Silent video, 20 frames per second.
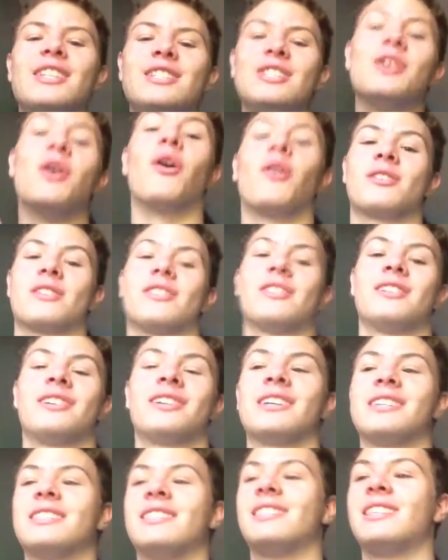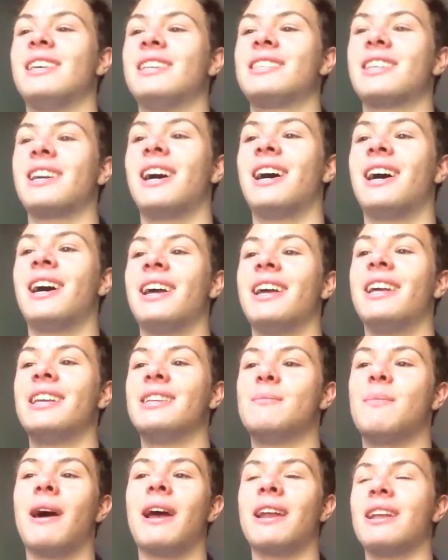Dialga because this guy
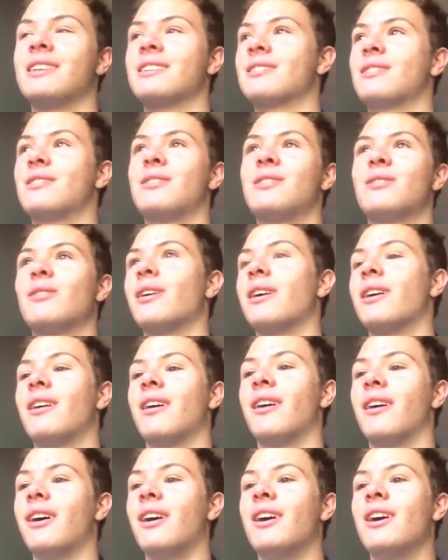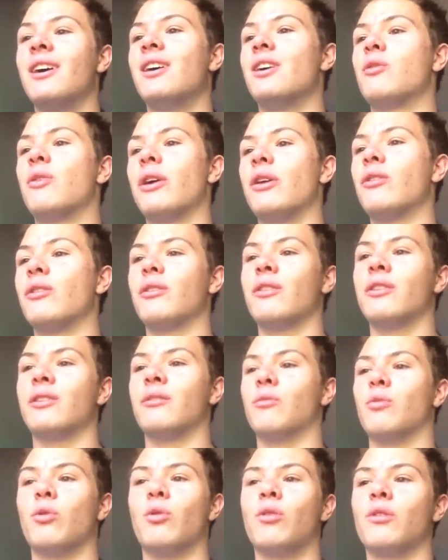is badass. Creator
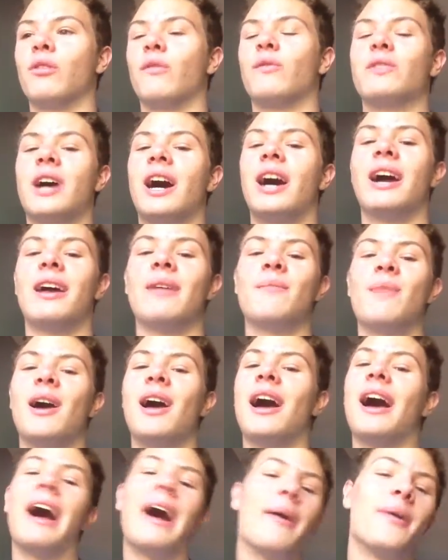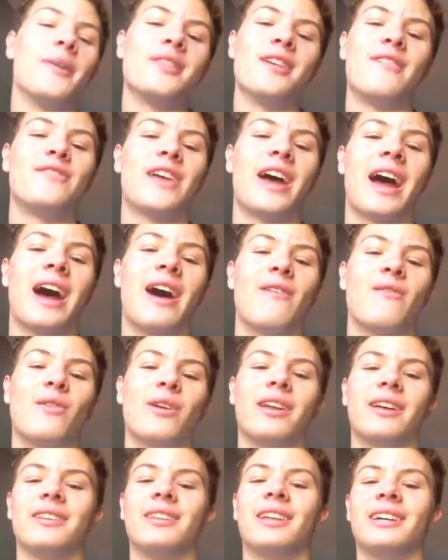and ruler of time. I would love to have
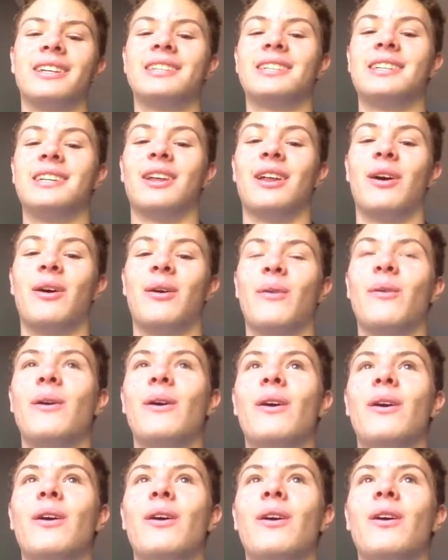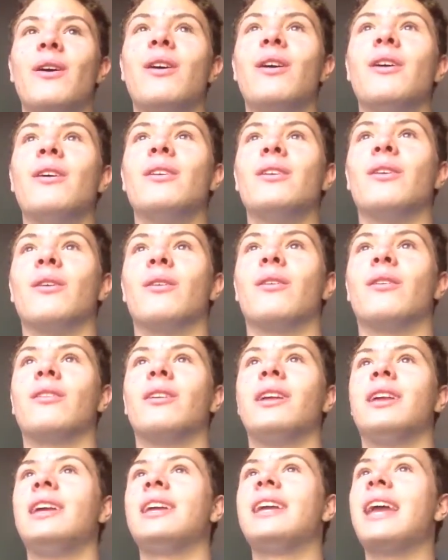one. I'd like to,
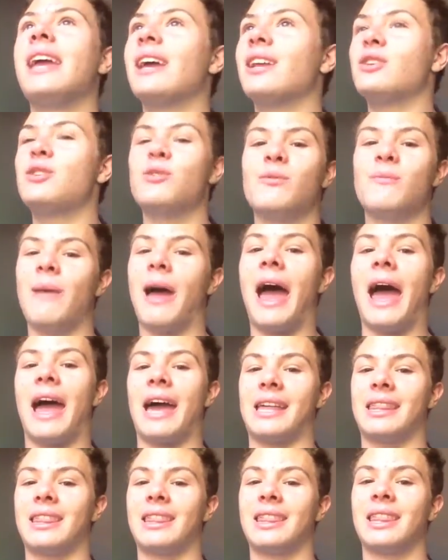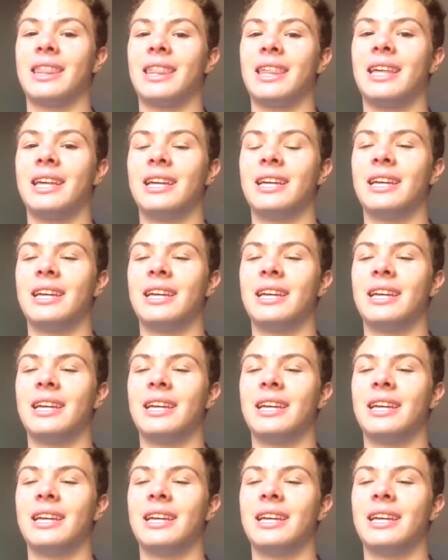he can't do math